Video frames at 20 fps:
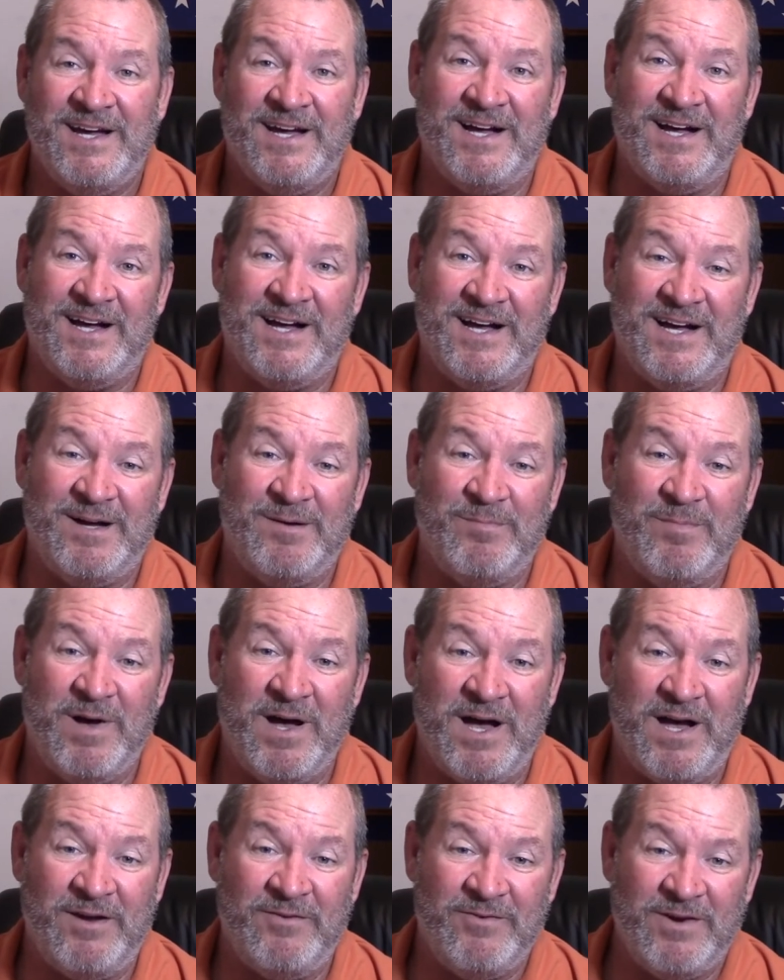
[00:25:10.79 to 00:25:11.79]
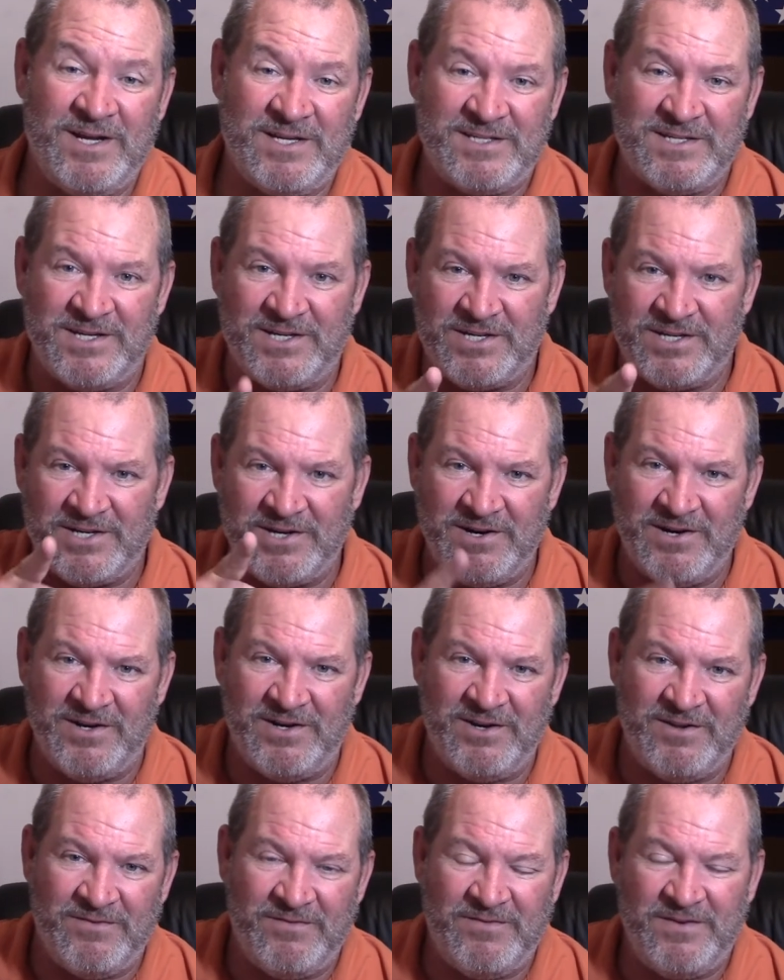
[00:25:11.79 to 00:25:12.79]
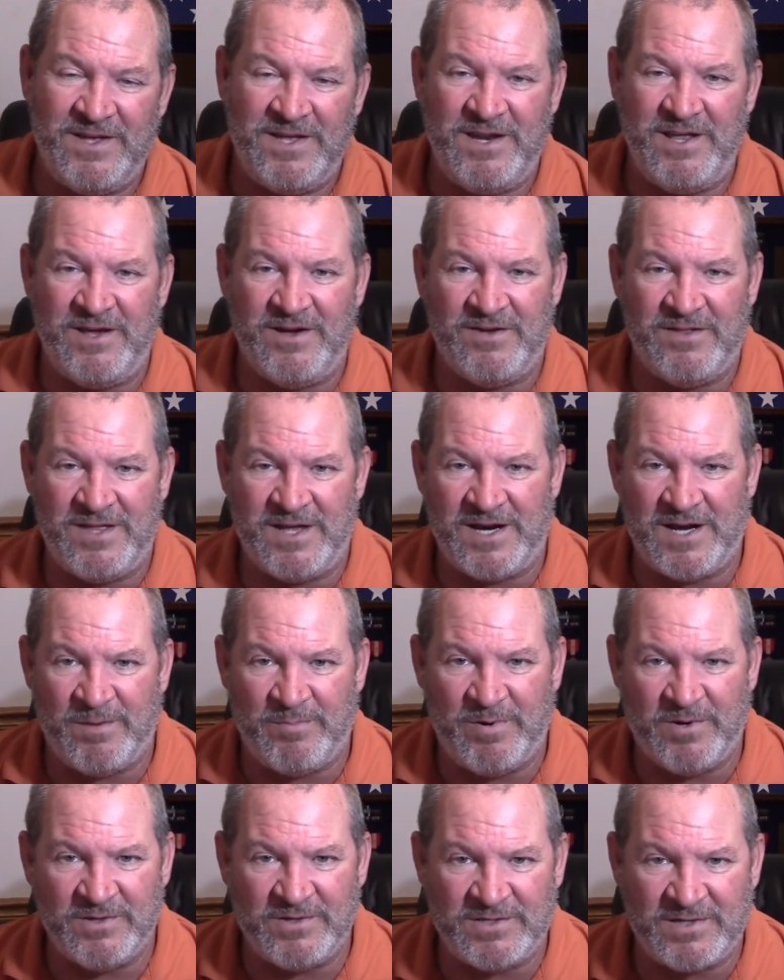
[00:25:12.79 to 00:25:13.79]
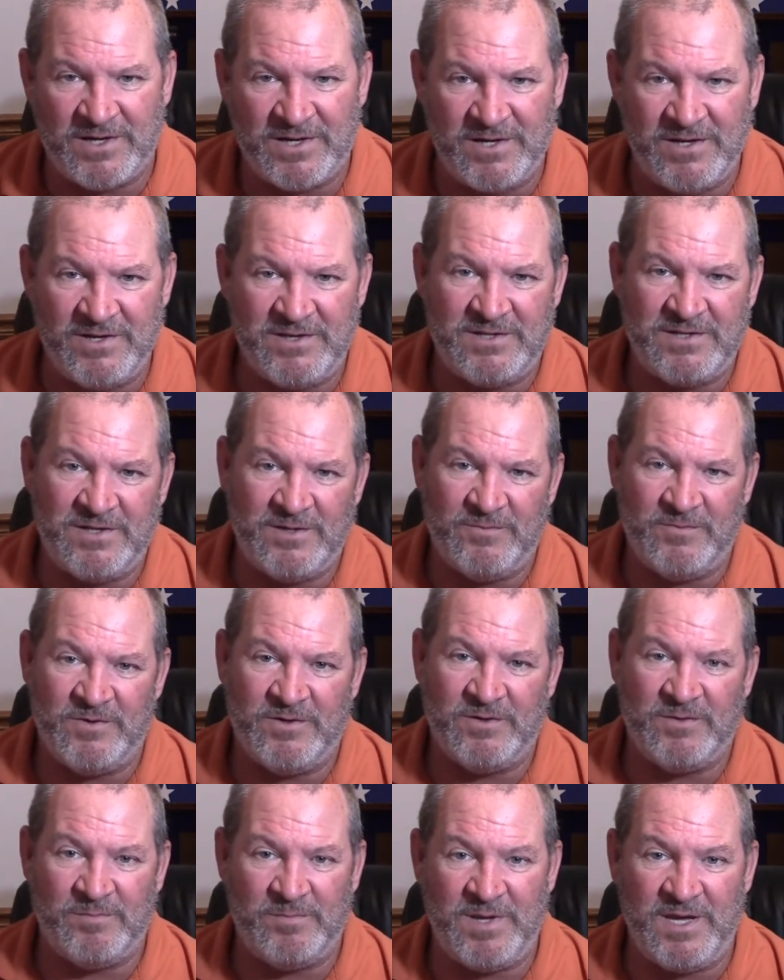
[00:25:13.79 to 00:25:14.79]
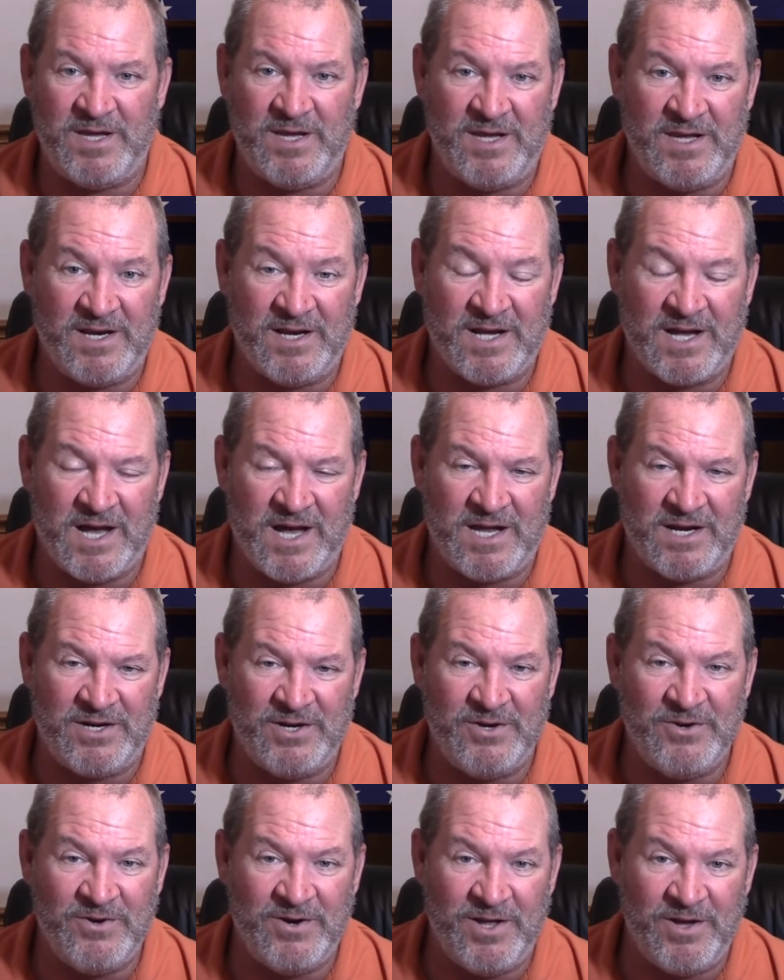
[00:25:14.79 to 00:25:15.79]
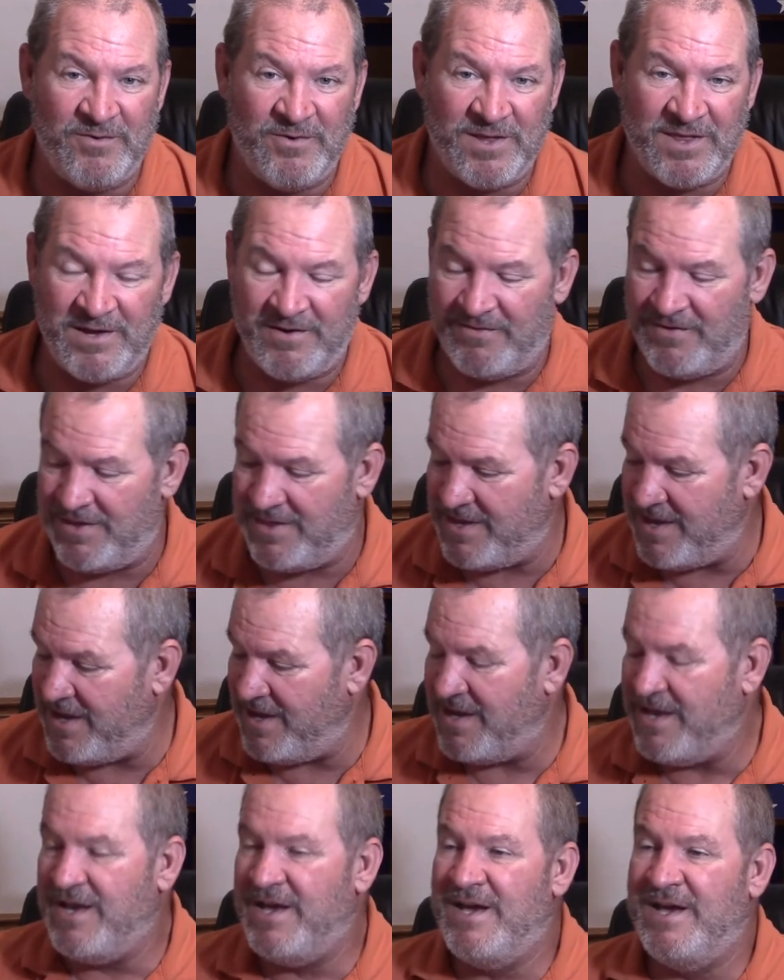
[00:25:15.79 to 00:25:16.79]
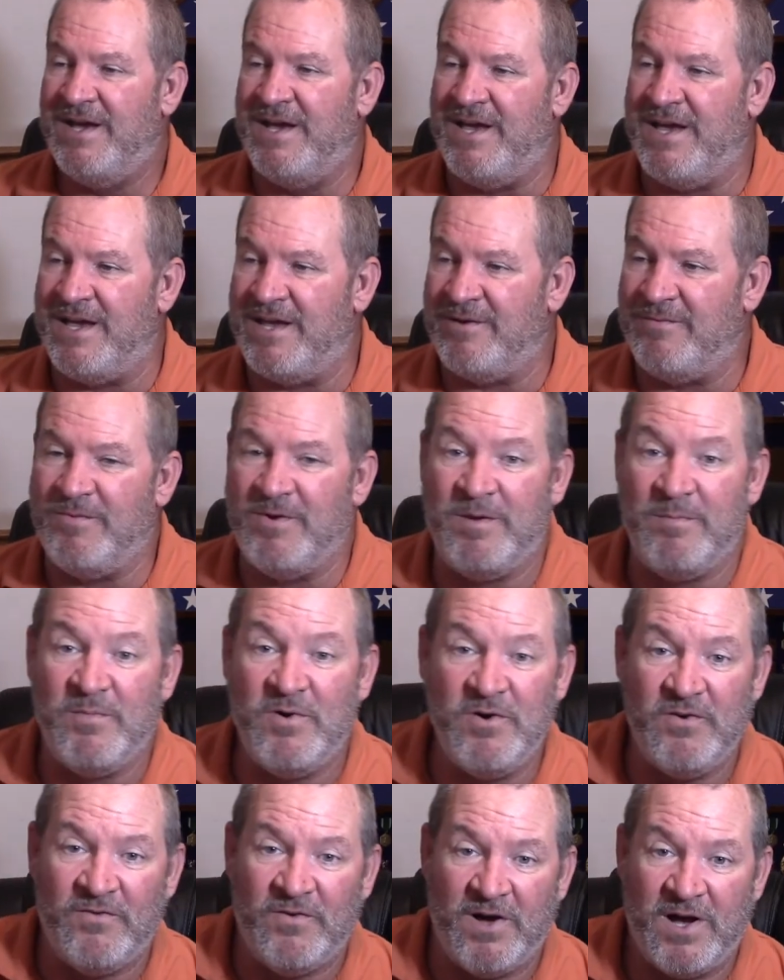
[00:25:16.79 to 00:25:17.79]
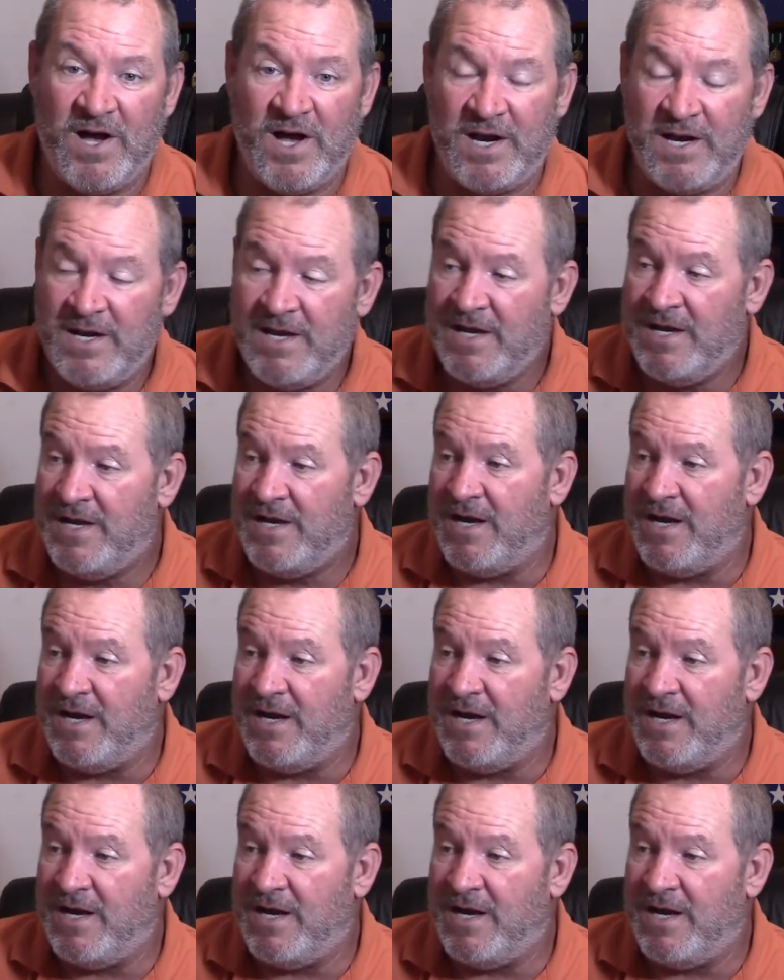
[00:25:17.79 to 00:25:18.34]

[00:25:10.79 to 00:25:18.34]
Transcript: Uh, but rest assured, the video that I'll post on YouTube will be in continuity with everything, and we move on.